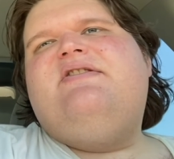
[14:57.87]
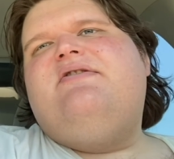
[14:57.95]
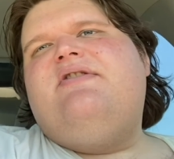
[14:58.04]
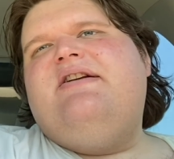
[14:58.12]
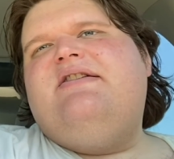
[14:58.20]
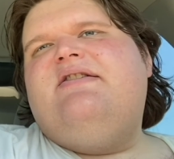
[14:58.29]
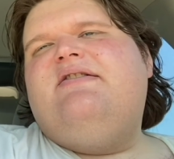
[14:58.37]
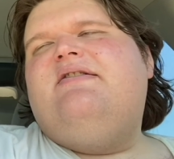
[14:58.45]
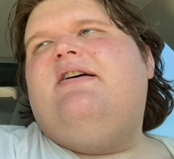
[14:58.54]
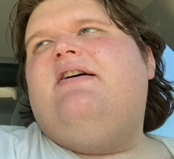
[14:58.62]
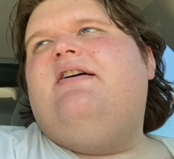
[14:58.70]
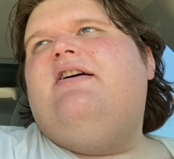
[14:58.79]
street.
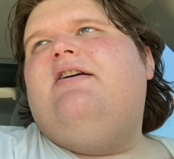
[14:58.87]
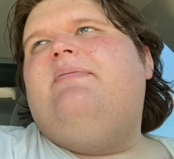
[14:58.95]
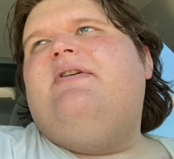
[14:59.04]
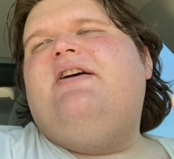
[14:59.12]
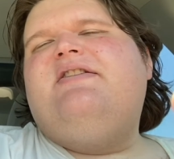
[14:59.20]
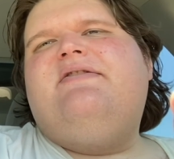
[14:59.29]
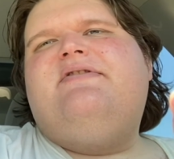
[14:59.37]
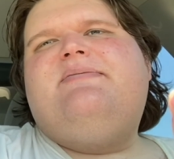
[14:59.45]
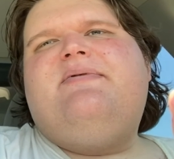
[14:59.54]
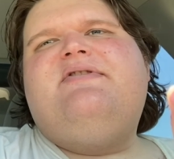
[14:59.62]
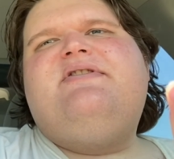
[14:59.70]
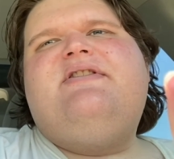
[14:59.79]
Of his
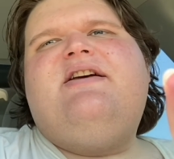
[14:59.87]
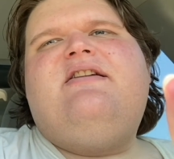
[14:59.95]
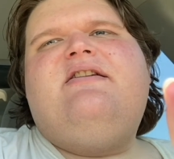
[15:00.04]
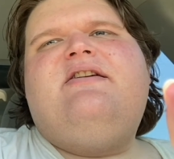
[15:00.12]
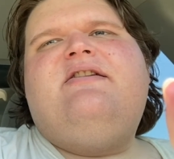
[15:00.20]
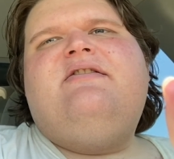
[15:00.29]
personality.